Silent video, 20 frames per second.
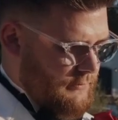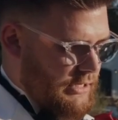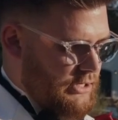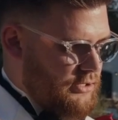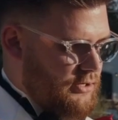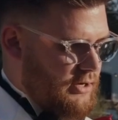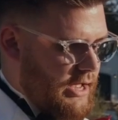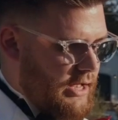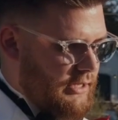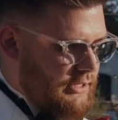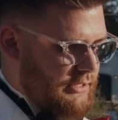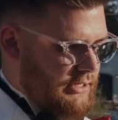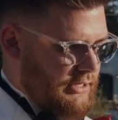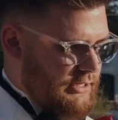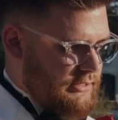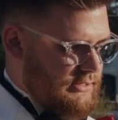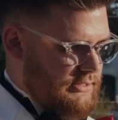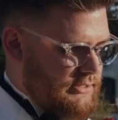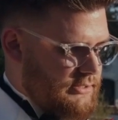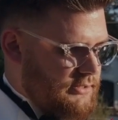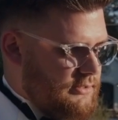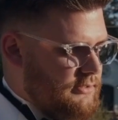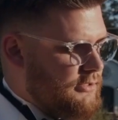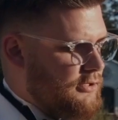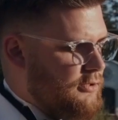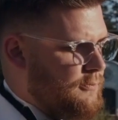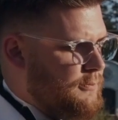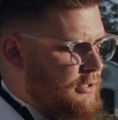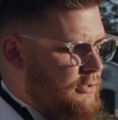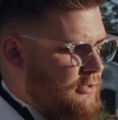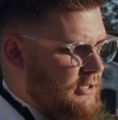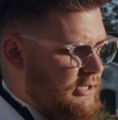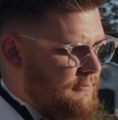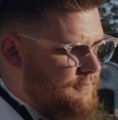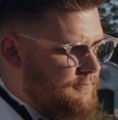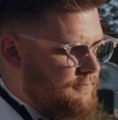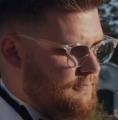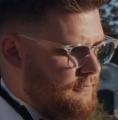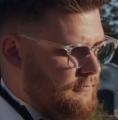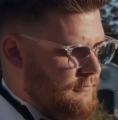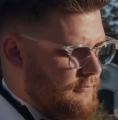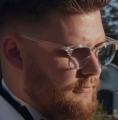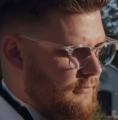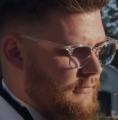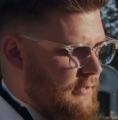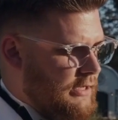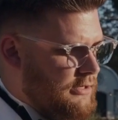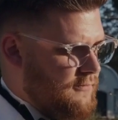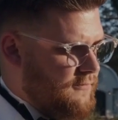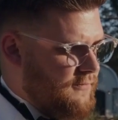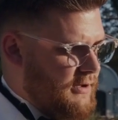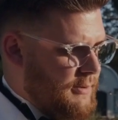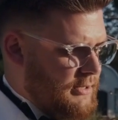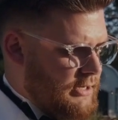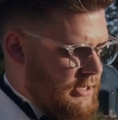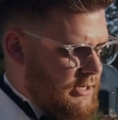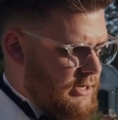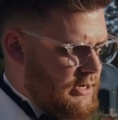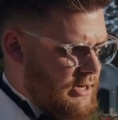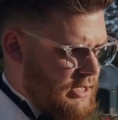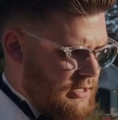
in your elegance, your beauty, and your femininity.